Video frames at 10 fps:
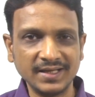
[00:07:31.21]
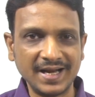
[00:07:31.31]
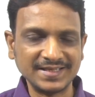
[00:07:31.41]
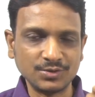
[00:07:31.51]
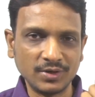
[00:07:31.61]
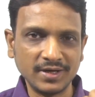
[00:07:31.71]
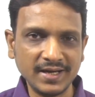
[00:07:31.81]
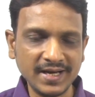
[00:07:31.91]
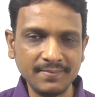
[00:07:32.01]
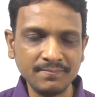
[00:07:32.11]
It has got a
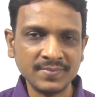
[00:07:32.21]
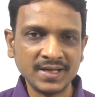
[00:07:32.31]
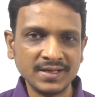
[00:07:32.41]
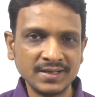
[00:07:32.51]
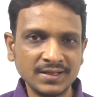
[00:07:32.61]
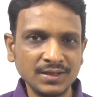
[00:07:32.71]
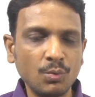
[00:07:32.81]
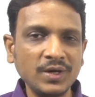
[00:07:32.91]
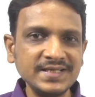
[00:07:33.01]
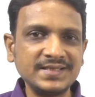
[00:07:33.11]
name.
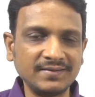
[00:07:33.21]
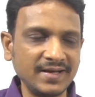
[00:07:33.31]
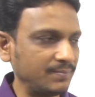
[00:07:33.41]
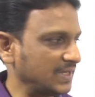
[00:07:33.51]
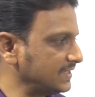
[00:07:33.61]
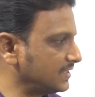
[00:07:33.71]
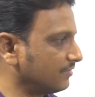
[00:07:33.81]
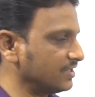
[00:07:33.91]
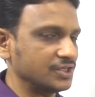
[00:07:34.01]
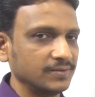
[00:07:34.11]
What is that name? That is the
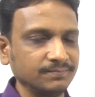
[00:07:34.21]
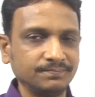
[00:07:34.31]
question.